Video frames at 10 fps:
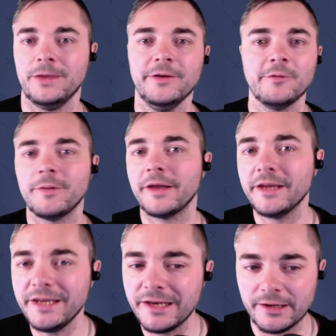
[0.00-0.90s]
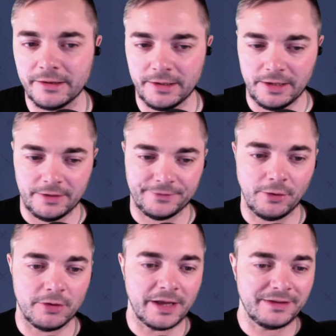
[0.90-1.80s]
you need to play a healer.
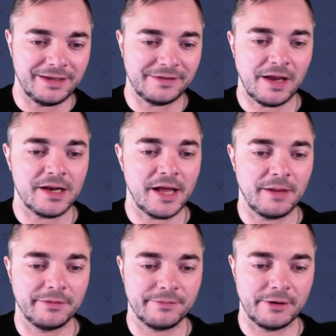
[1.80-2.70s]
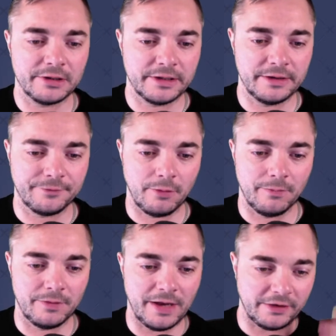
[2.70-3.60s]
So like the entire lineup is very clear
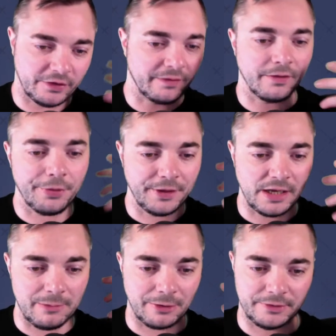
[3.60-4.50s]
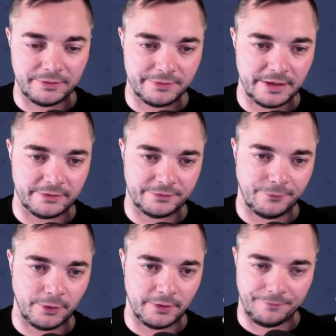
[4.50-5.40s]
from like just thinking about these things
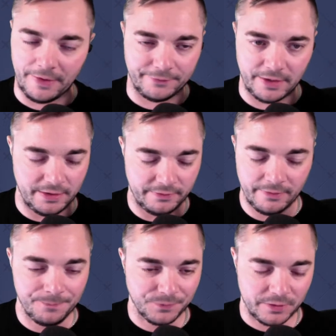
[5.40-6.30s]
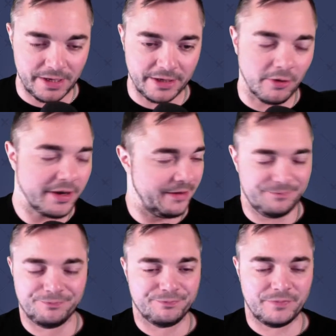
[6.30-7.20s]
for 5 seconds. You're like, okay,
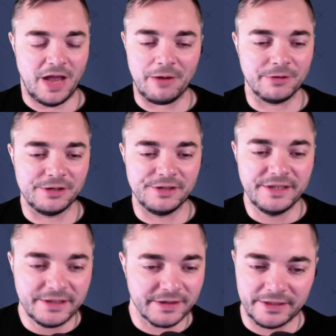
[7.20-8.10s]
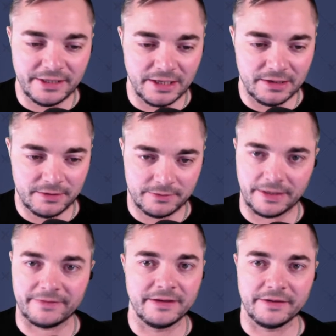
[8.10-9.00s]
I will need a healer.
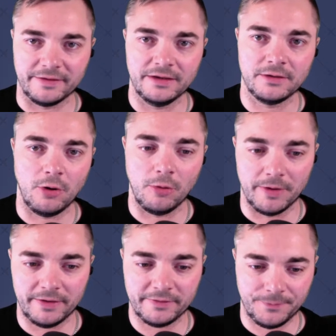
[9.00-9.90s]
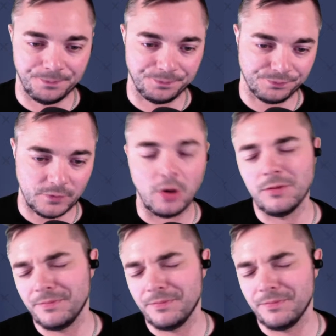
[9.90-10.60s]
That's Nixie, always. Or